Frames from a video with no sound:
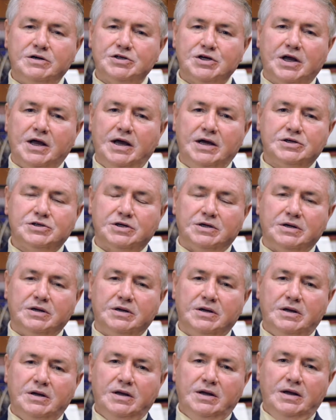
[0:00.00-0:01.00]
education.
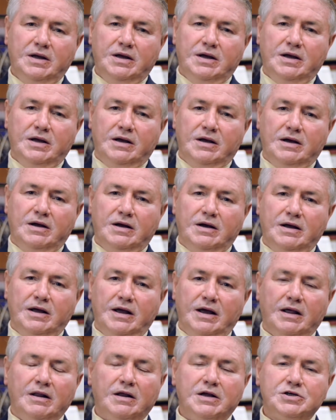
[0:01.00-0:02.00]

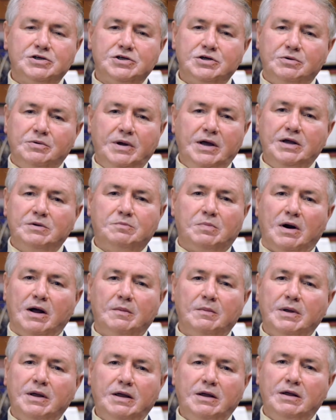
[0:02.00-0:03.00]
LSUE
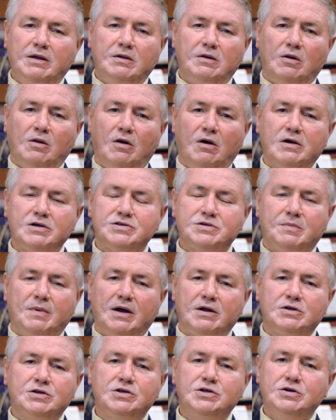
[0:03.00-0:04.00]
probably lost
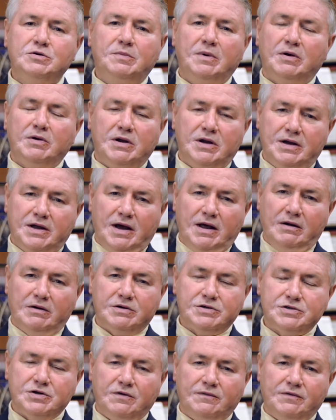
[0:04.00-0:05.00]
about $2 million
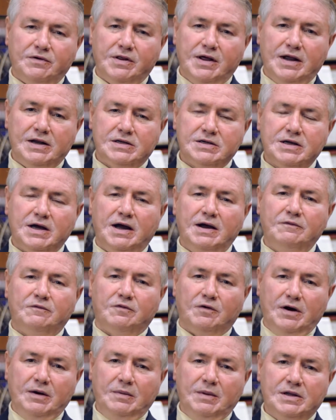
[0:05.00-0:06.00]
over that time
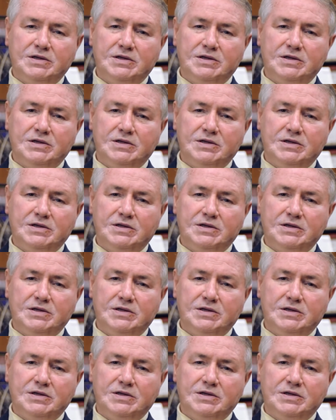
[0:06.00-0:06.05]
frame.